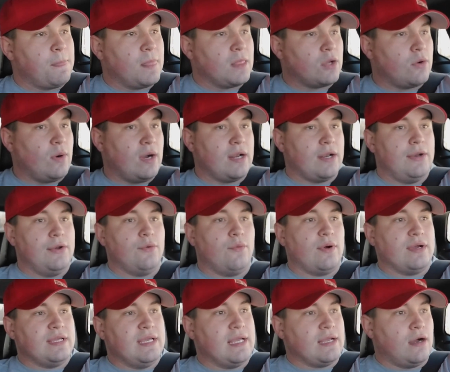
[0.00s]
quite
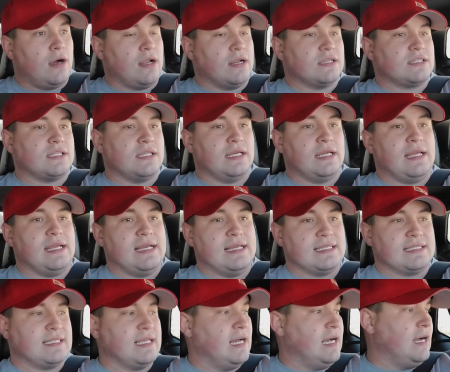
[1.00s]
annoying, honestly,
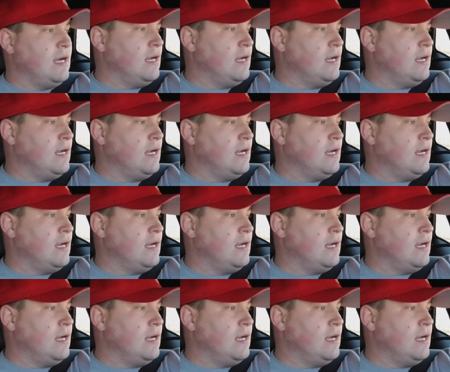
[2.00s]
is